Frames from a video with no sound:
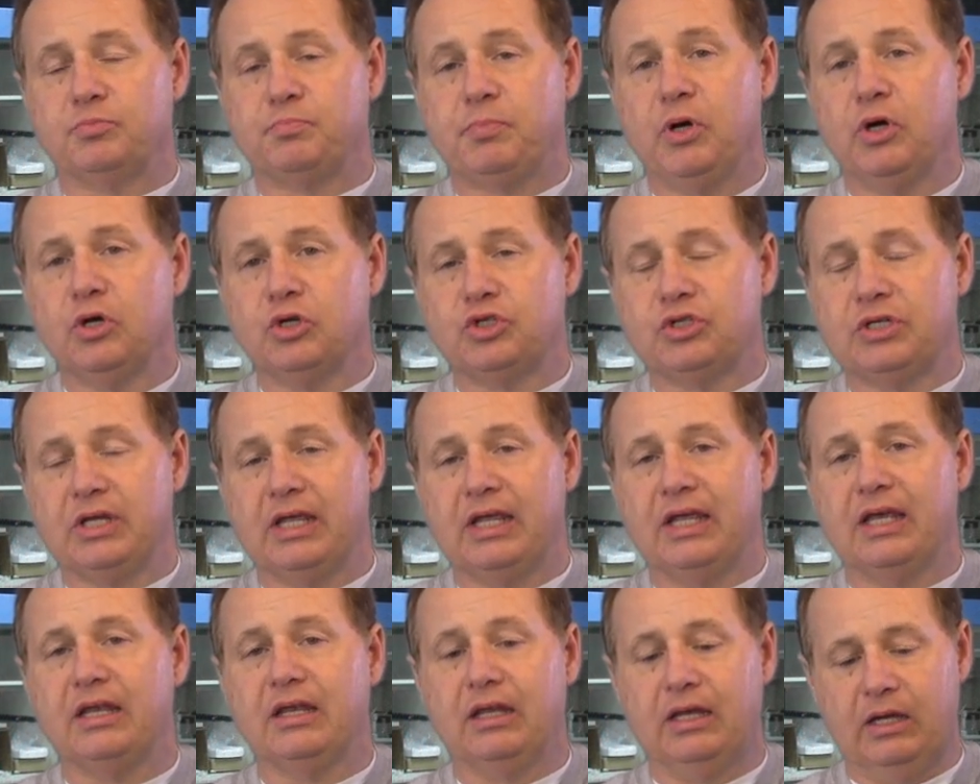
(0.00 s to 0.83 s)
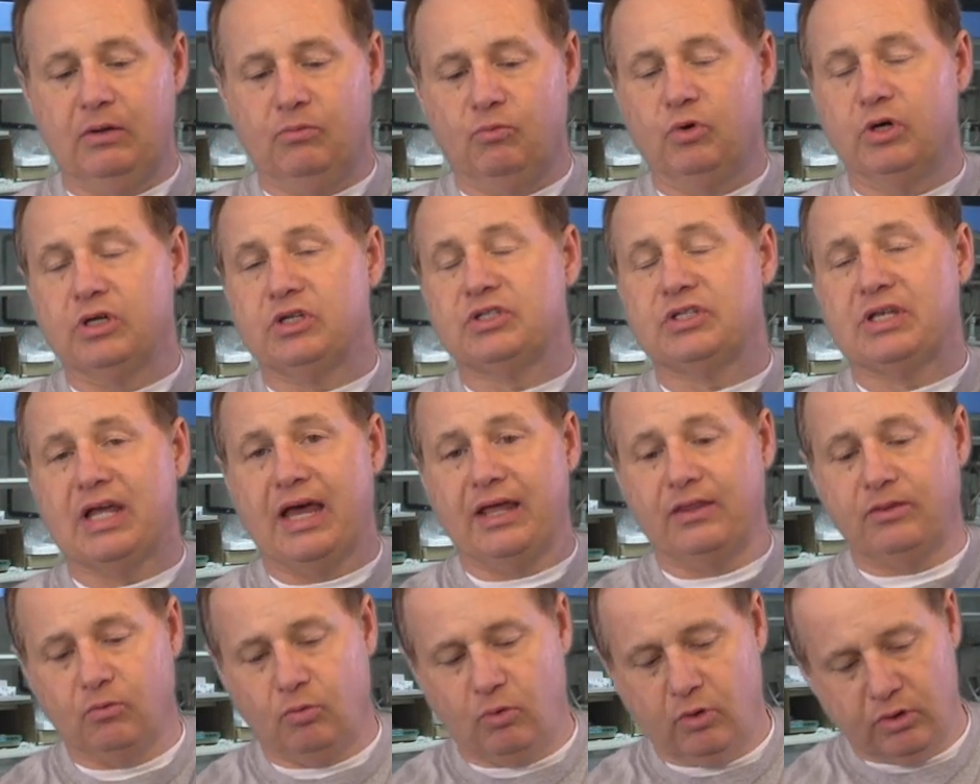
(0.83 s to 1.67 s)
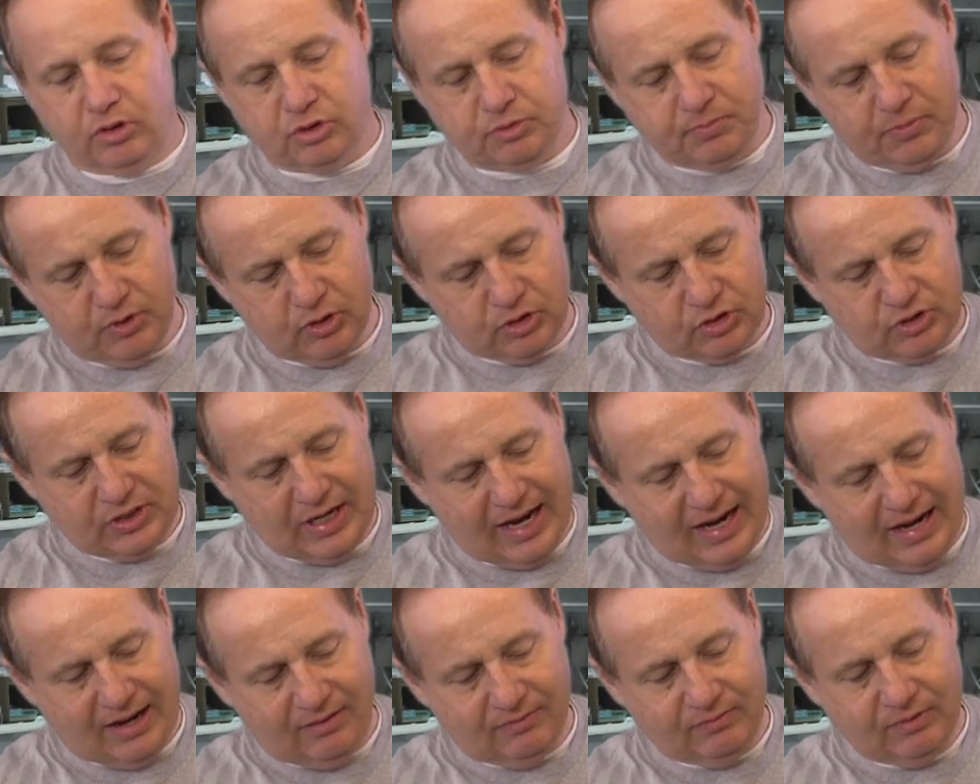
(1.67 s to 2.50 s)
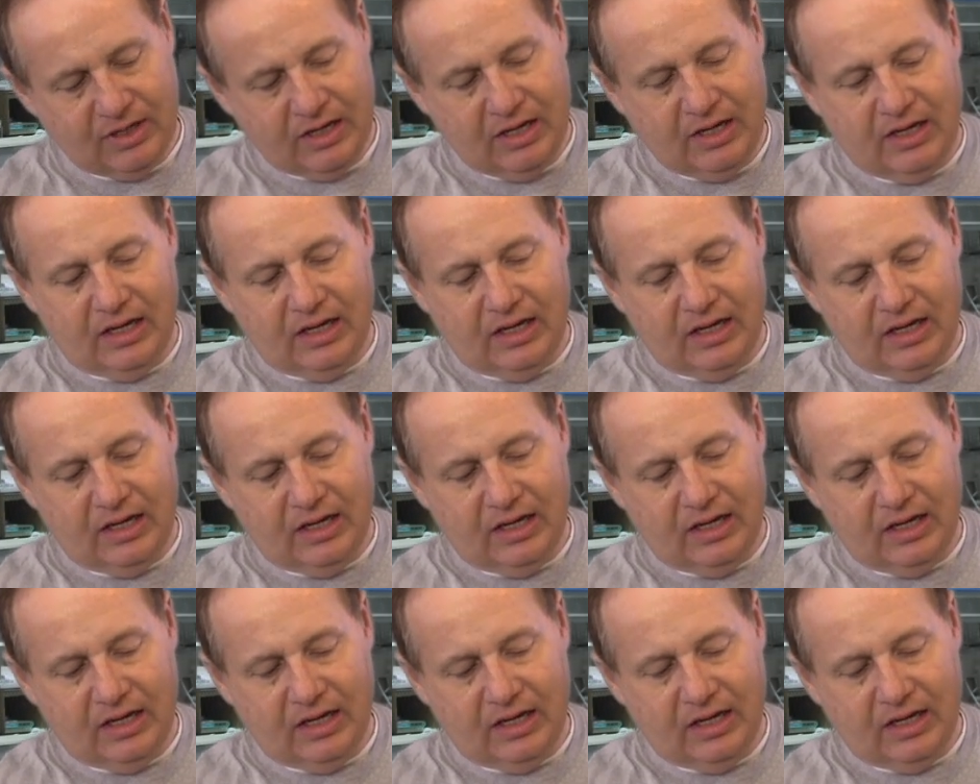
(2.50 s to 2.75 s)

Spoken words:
pushed in and which side the water's pushed out.